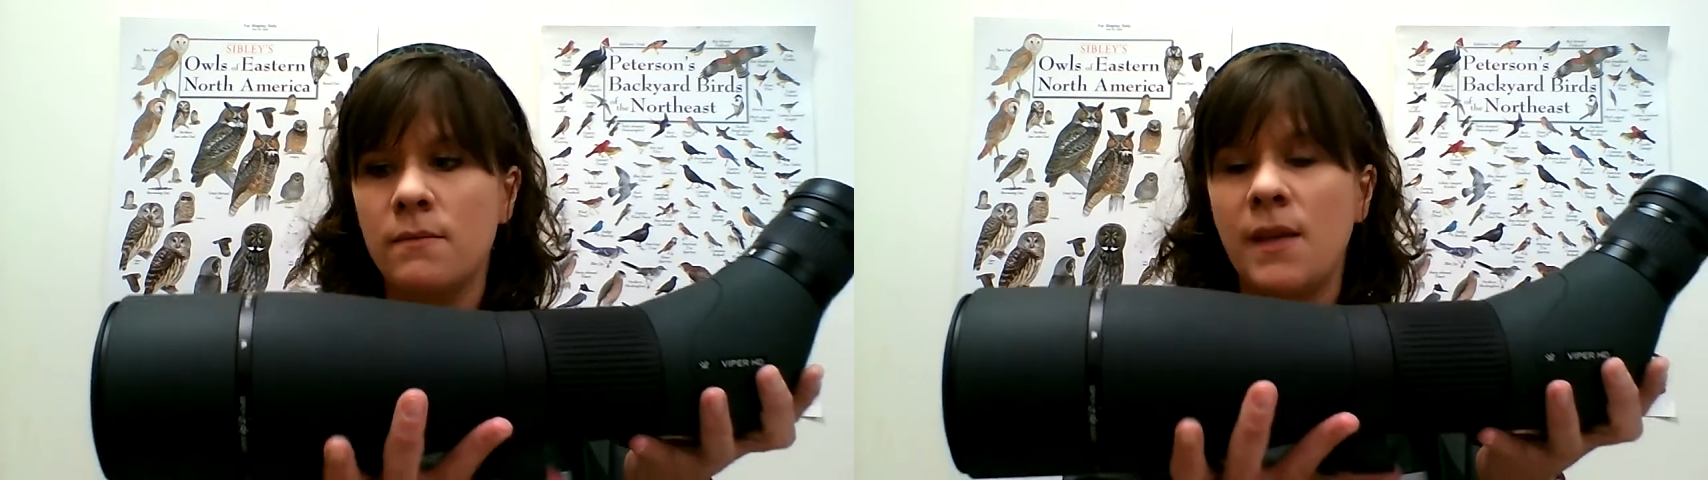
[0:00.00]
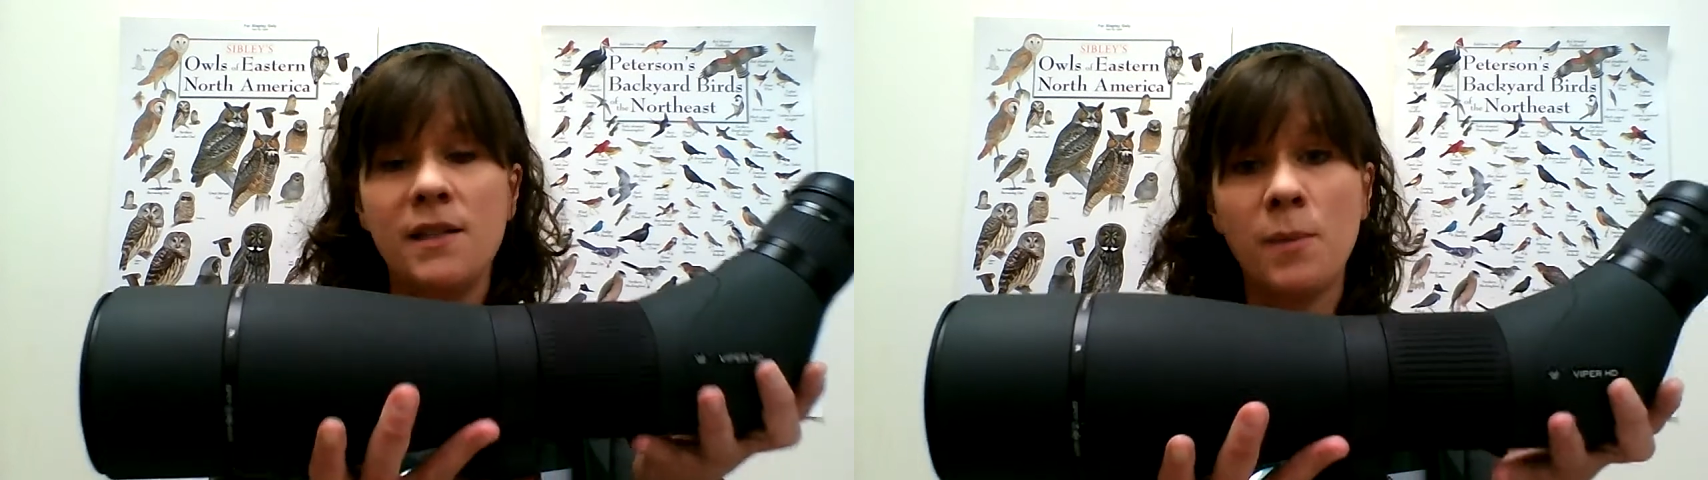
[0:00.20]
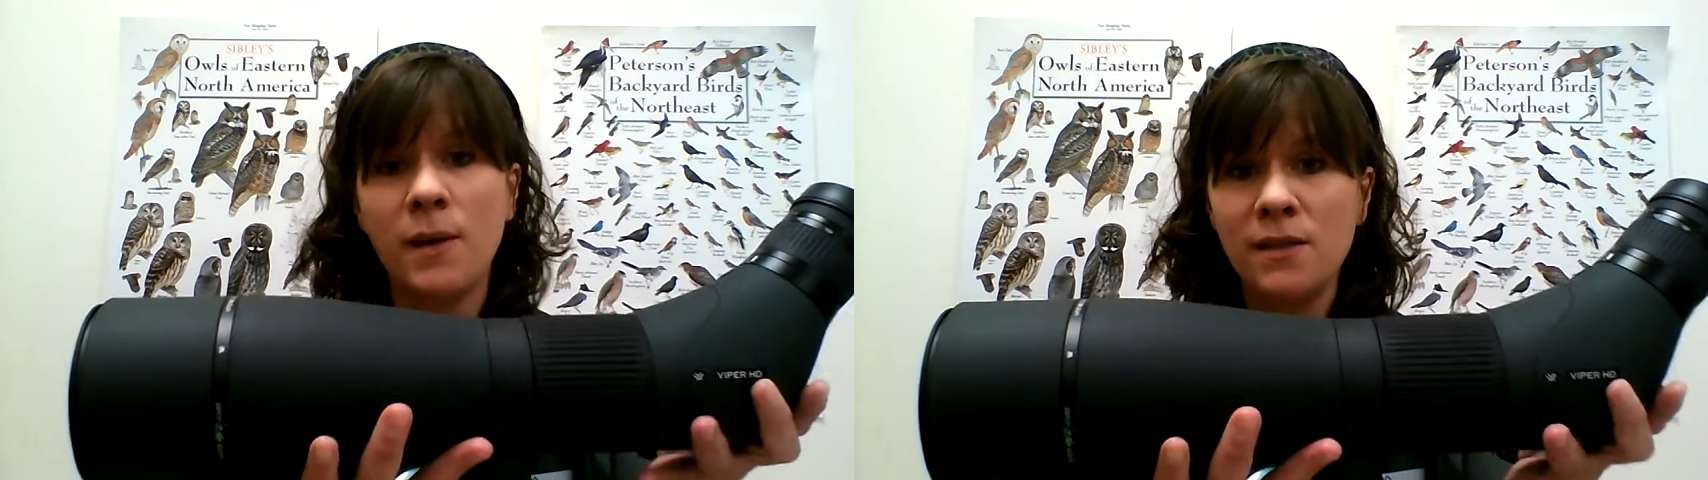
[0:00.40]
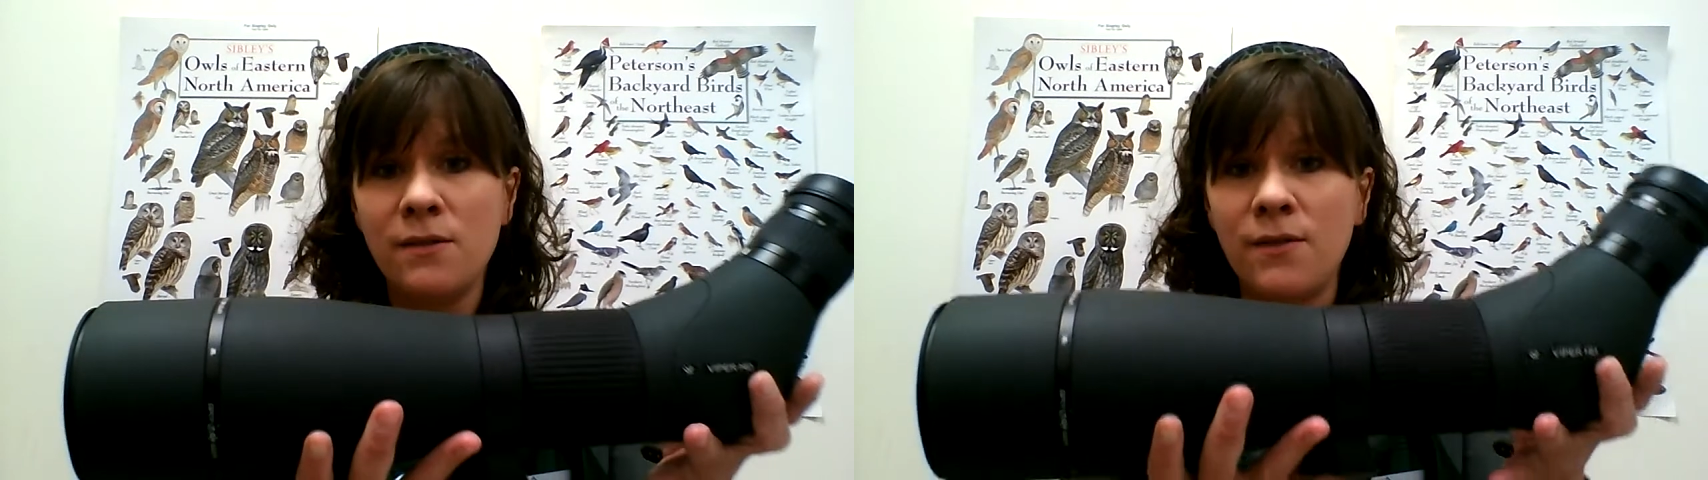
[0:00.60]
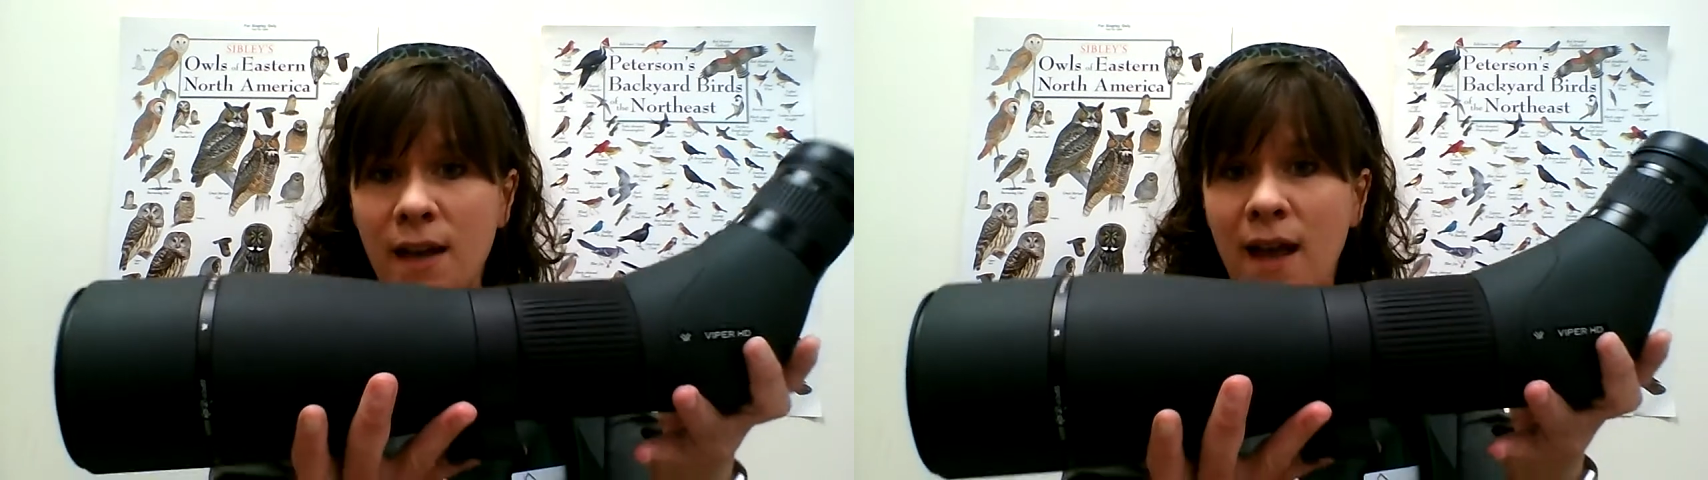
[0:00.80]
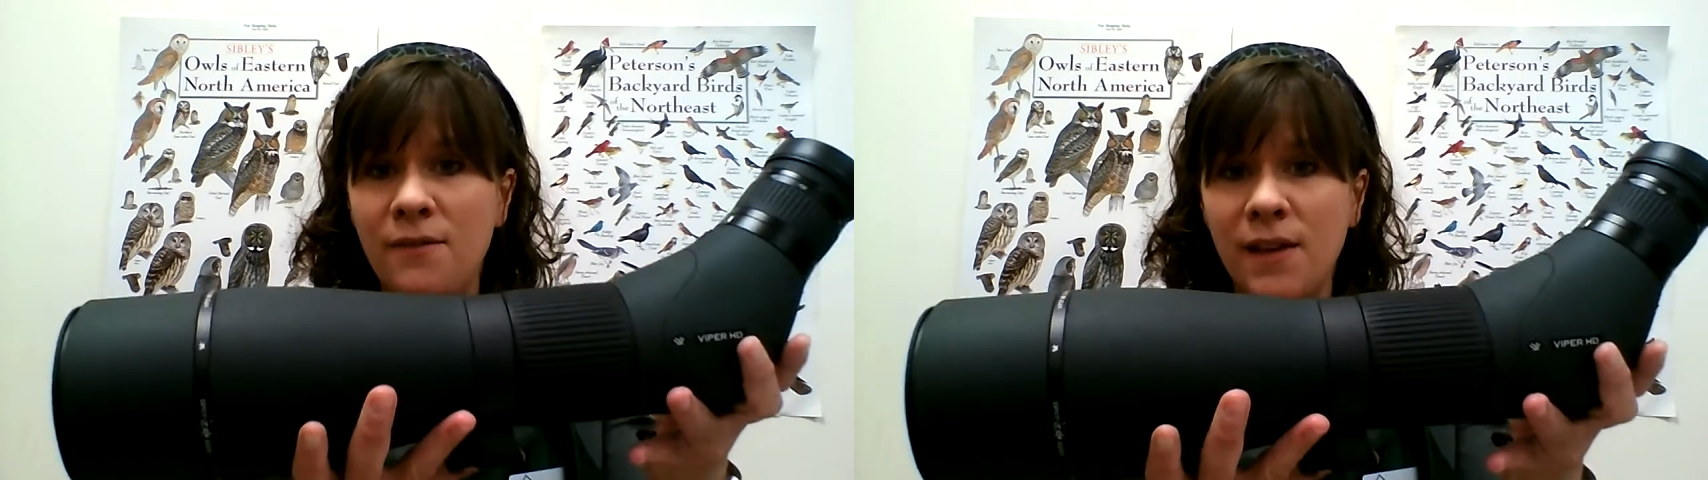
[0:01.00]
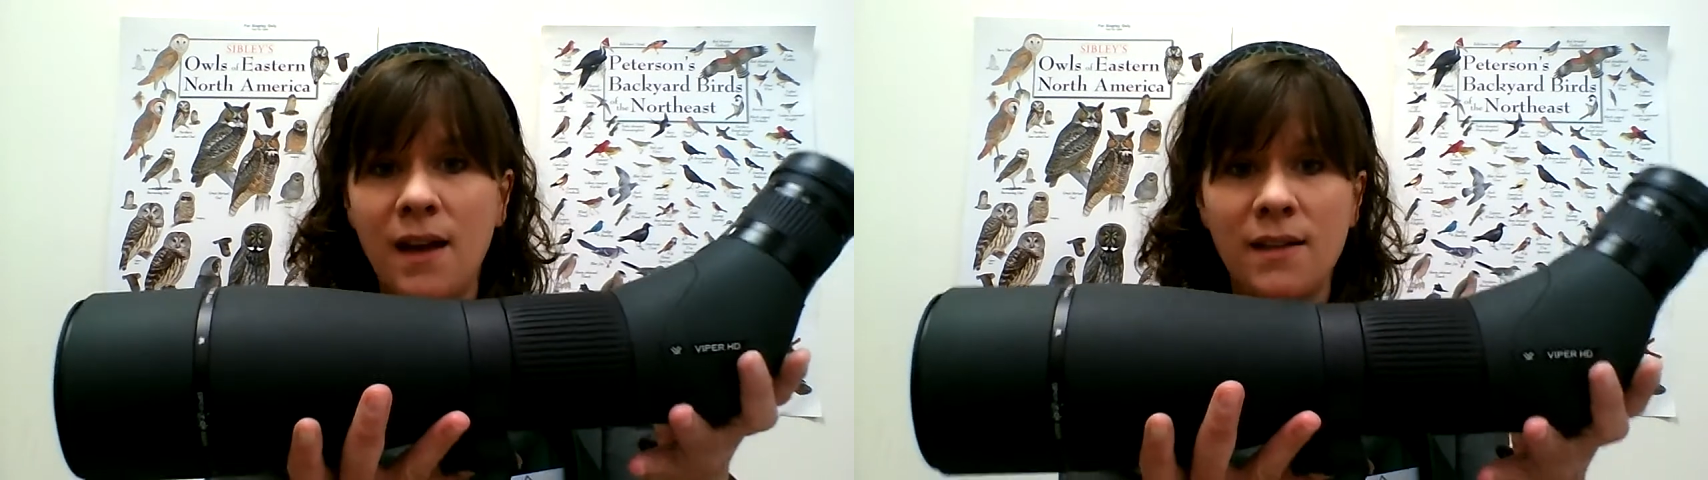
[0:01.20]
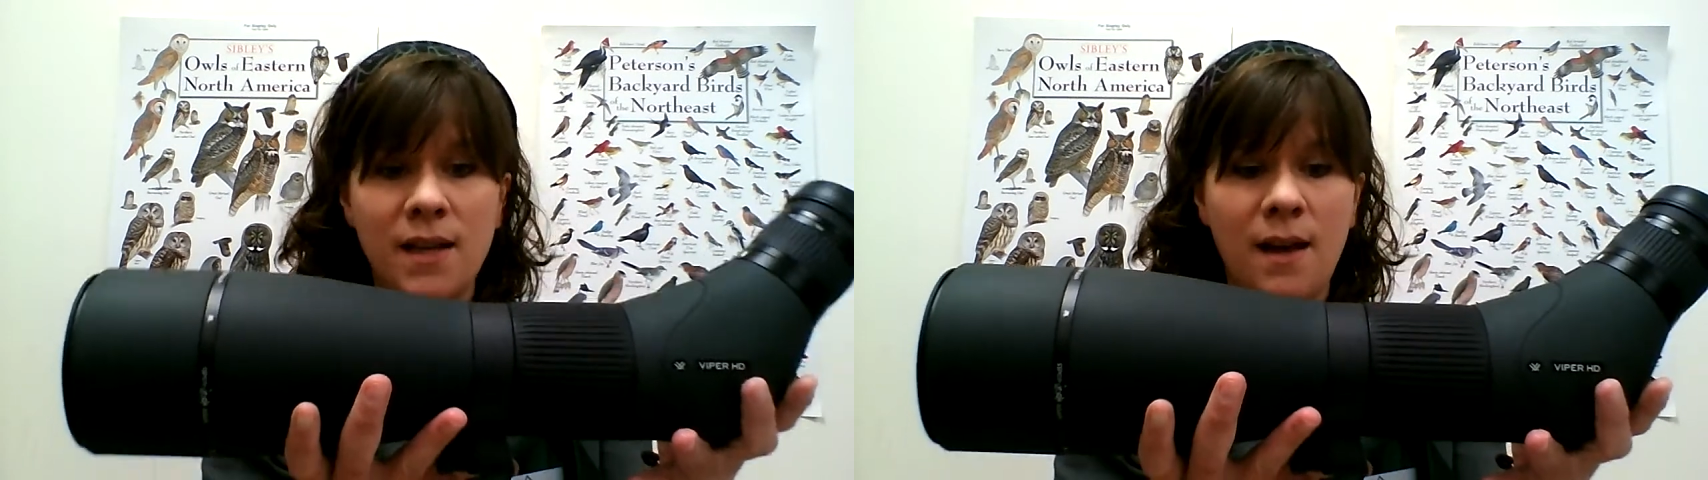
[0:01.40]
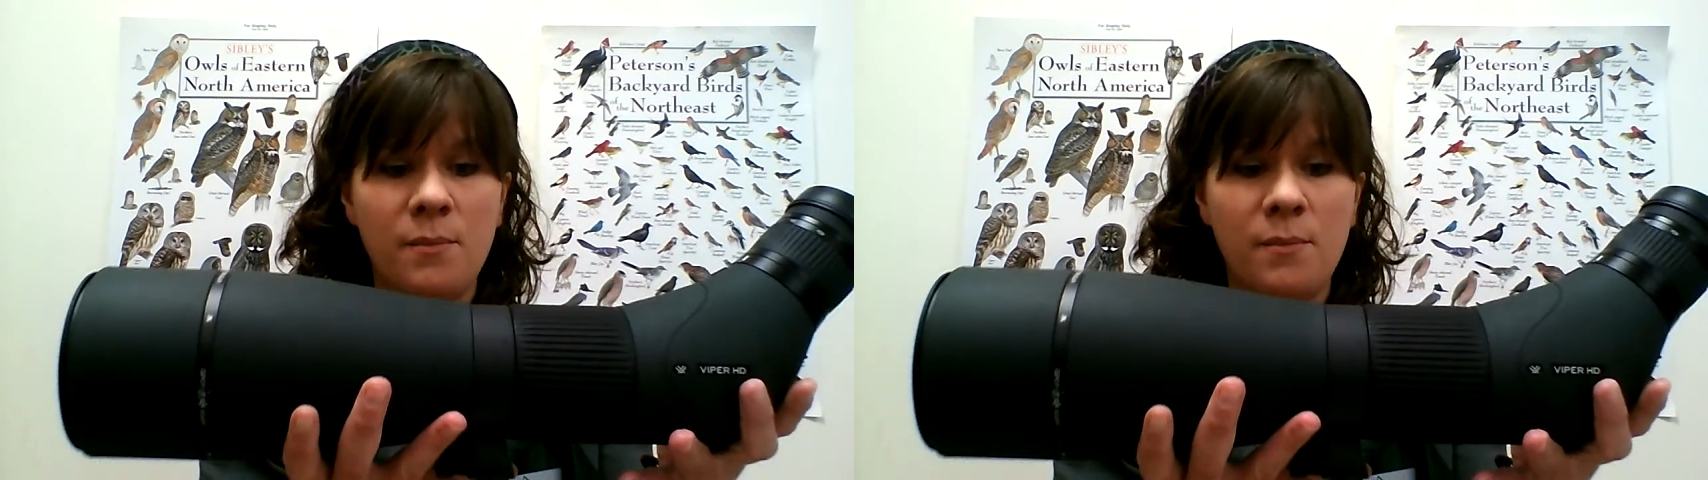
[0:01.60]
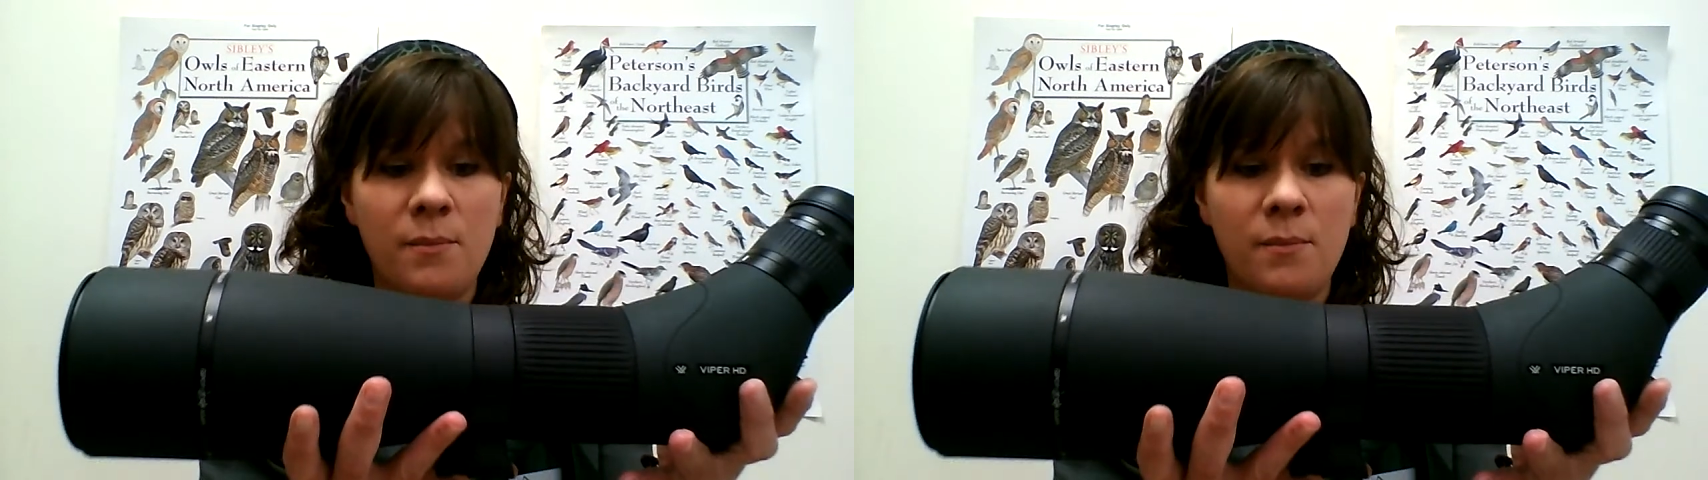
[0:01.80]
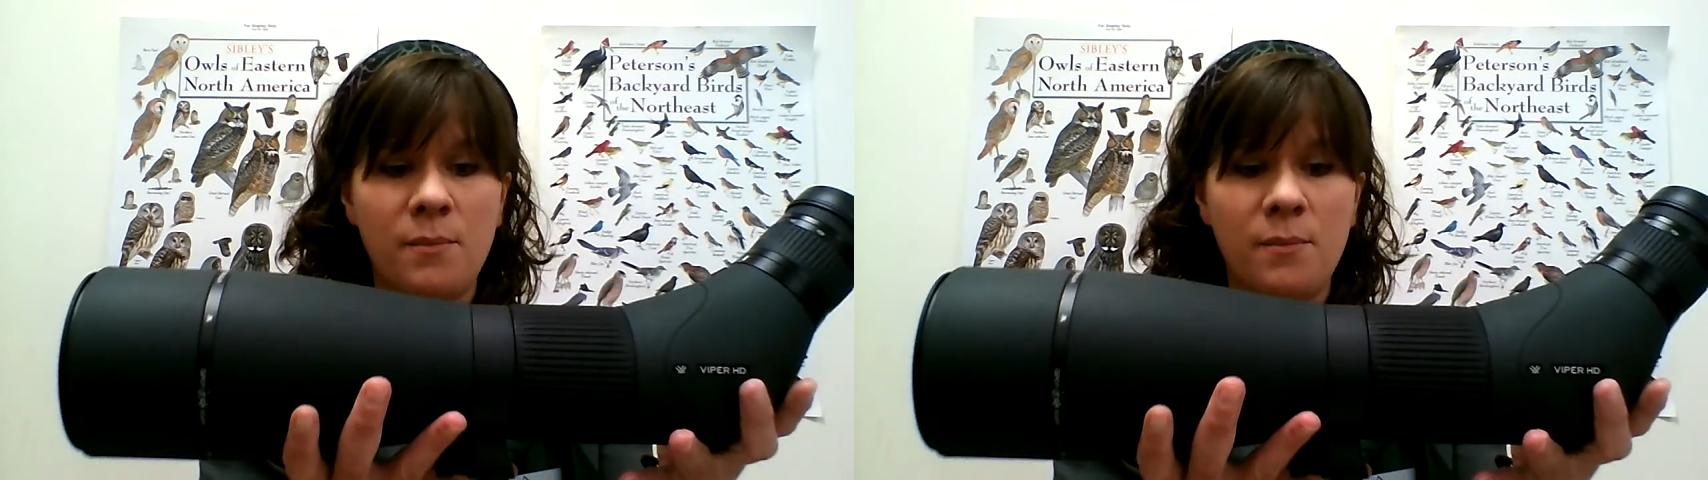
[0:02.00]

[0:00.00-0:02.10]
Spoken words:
expensive and heavy on top of it.